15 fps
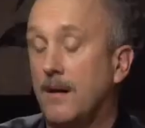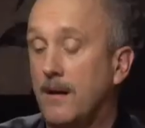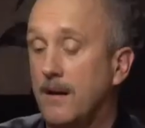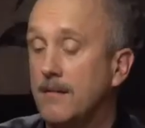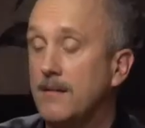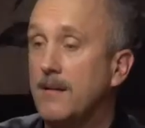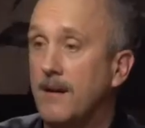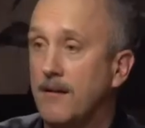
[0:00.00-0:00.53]

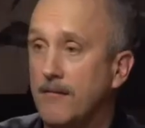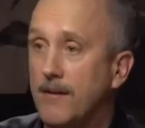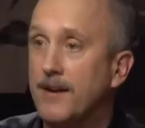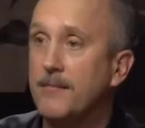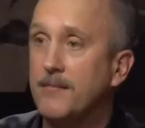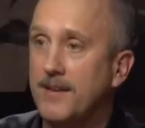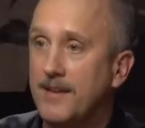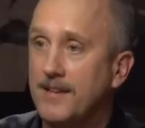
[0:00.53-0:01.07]
Our
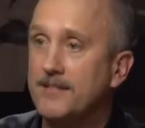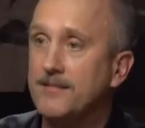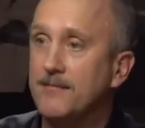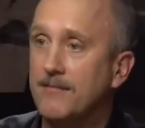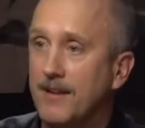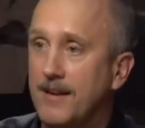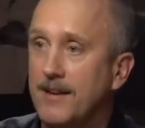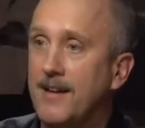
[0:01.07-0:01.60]
recommendation
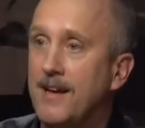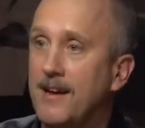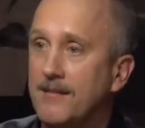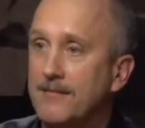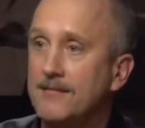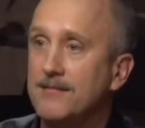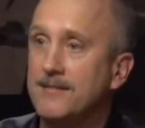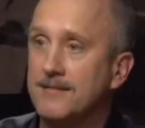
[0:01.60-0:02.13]
right
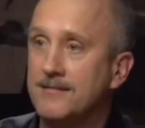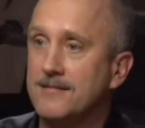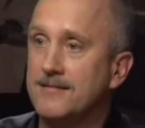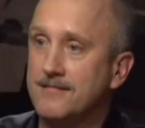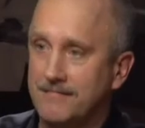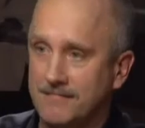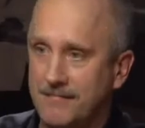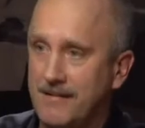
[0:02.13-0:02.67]
now
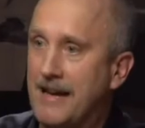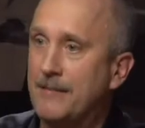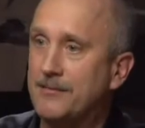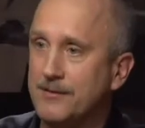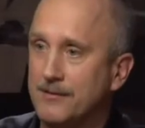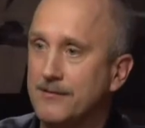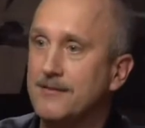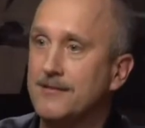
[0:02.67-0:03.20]
is
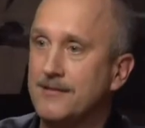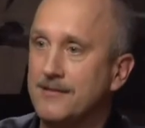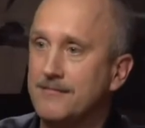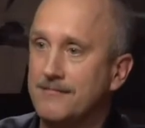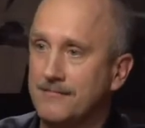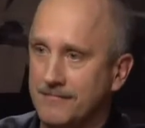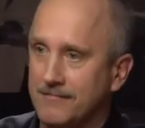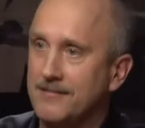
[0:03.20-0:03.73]
absolutely
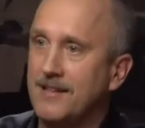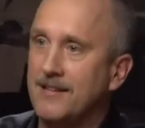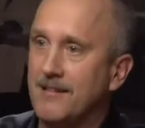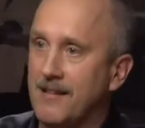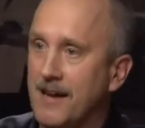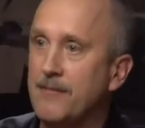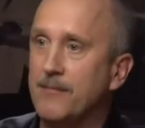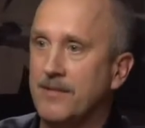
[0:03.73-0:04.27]
in
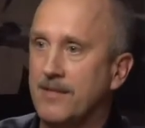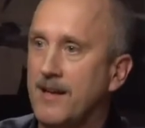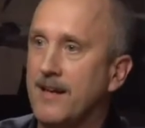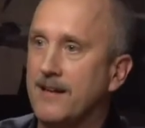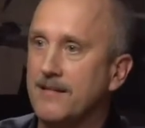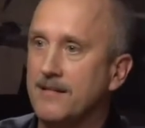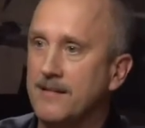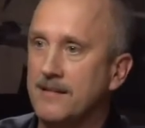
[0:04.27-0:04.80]
line with
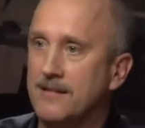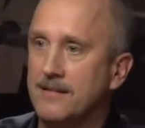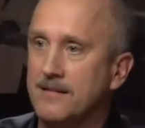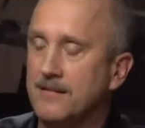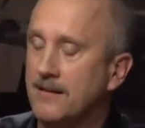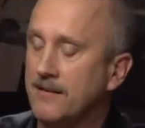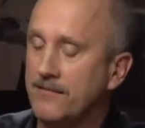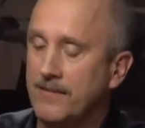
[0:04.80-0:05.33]
that.
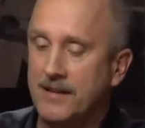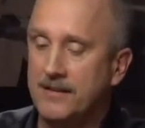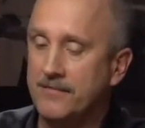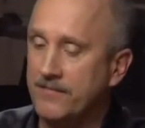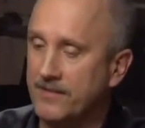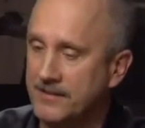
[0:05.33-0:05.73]
In